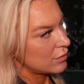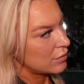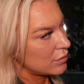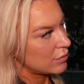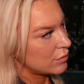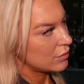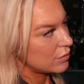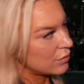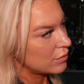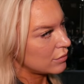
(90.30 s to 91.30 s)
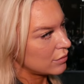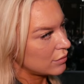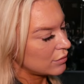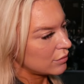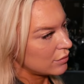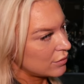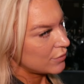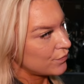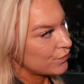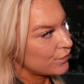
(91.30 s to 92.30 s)

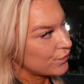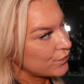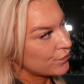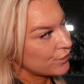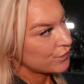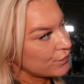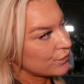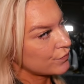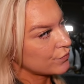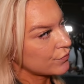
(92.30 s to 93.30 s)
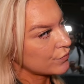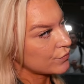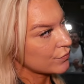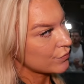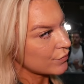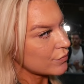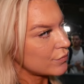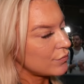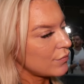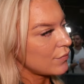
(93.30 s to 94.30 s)

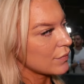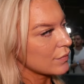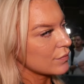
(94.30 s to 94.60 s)
(not speaking)